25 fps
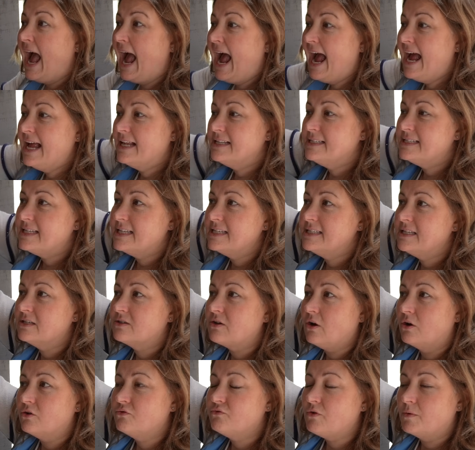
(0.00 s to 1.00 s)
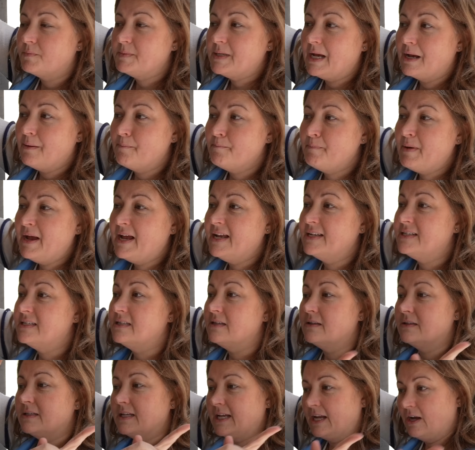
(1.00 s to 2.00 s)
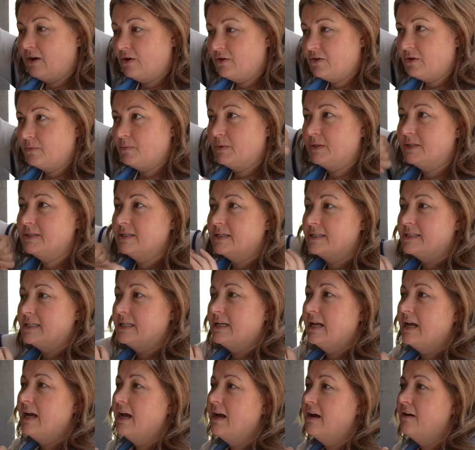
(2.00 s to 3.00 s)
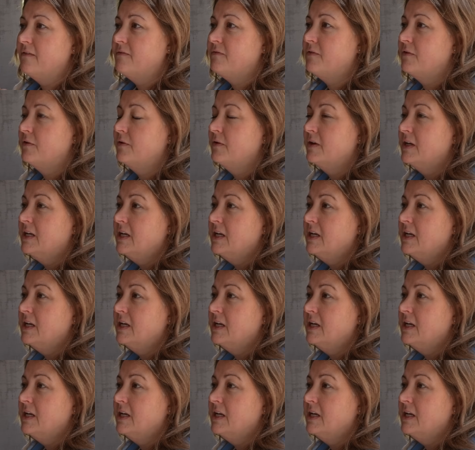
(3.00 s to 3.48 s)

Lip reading: And this has got a drop-down bed that the other one doesn't have.